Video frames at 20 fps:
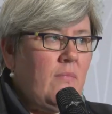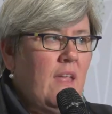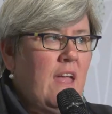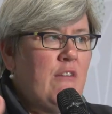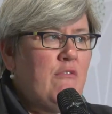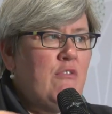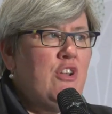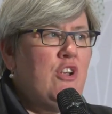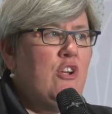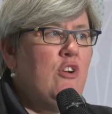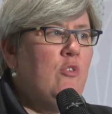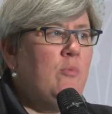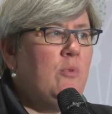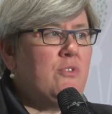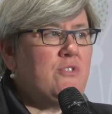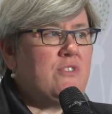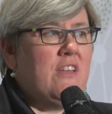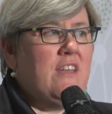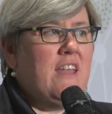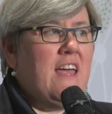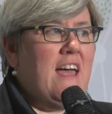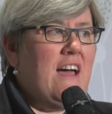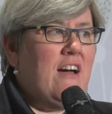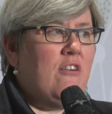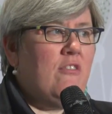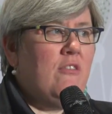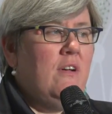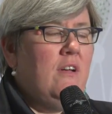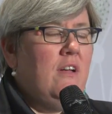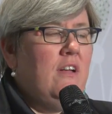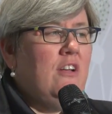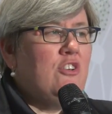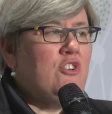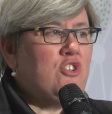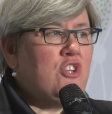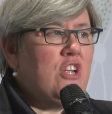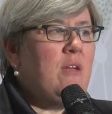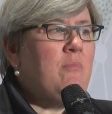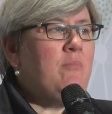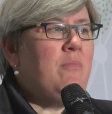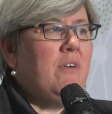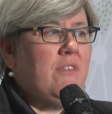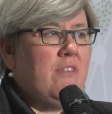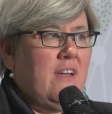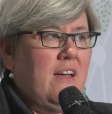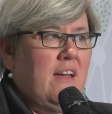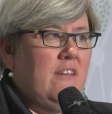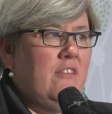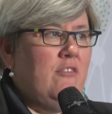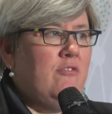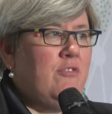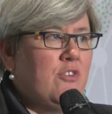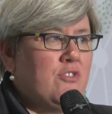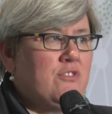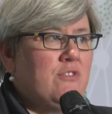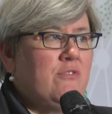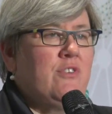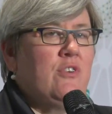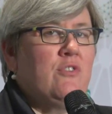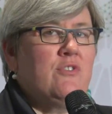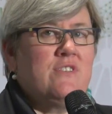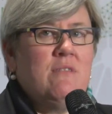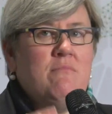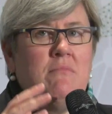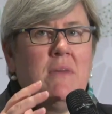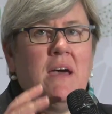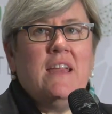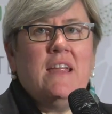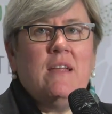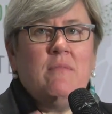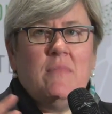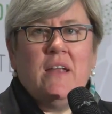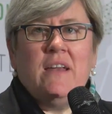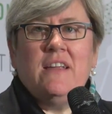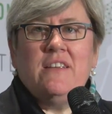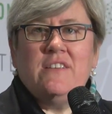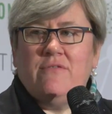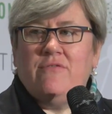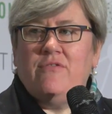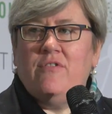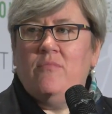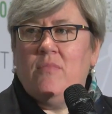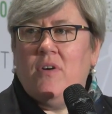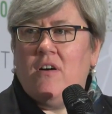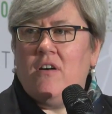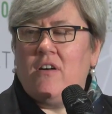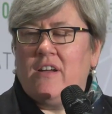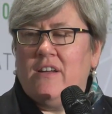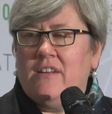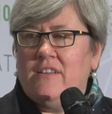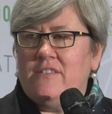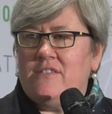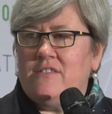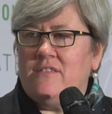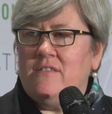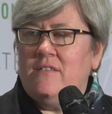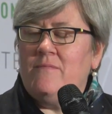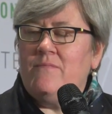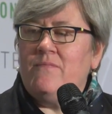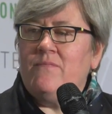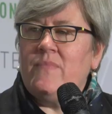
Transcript: And renewables are now cheaper than fossil fuels in many, many different markets.